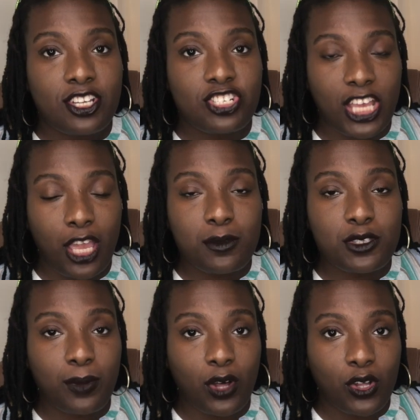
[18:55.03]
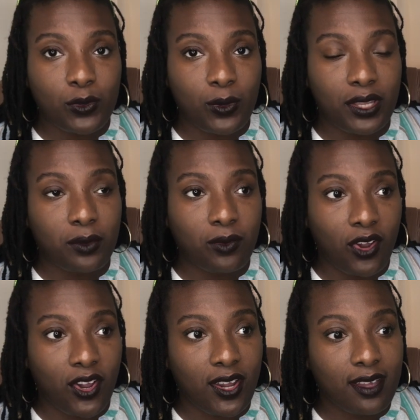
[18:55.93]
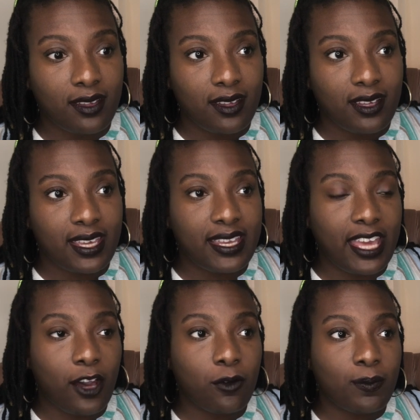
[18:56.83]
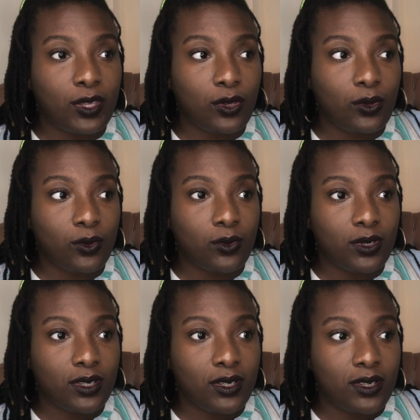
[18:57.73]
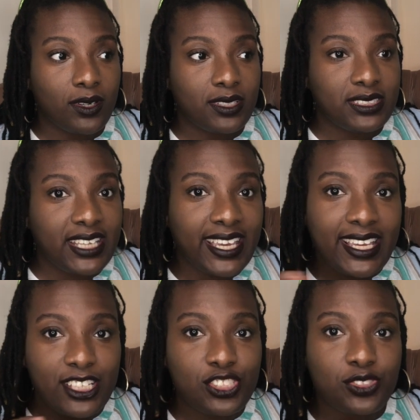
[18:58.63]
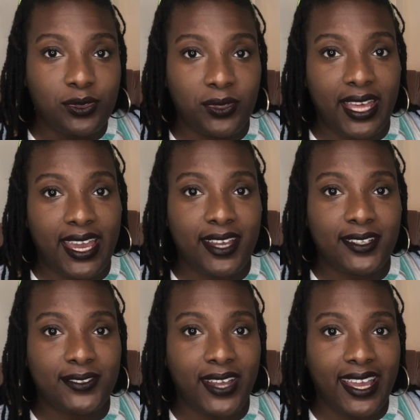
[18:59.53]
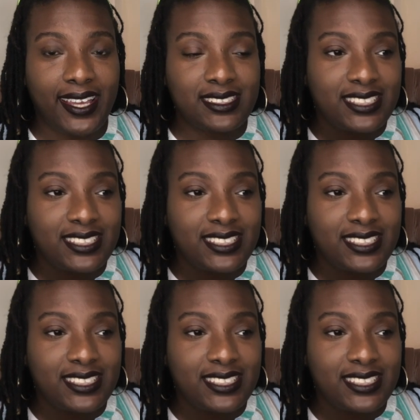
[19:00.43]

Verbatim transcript: James Baldwin's work can help you tease through that, right?